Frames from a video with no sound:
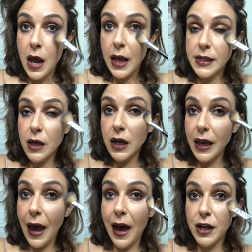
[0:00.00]
it's going
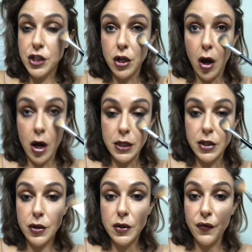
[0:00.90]
to catch
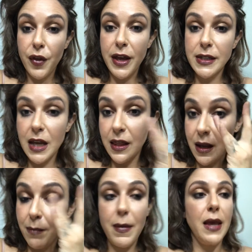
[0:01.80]
onto those flakes and
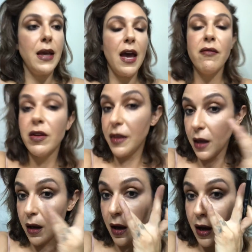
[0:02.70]
then make
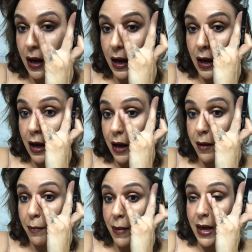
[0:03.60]
everything a
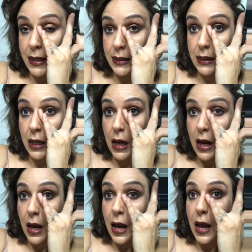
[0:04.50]
hot mess.
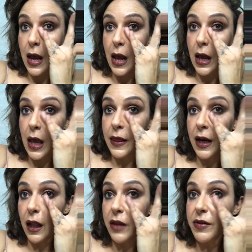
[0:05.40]
And
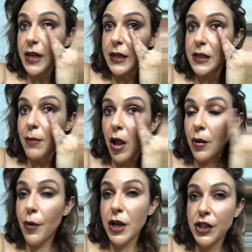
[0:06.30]
then I'll even take a
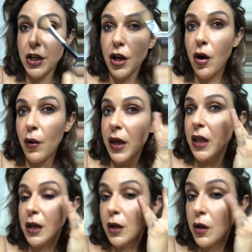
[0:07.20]
smaller brush and go
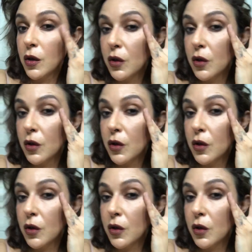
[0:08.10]
in.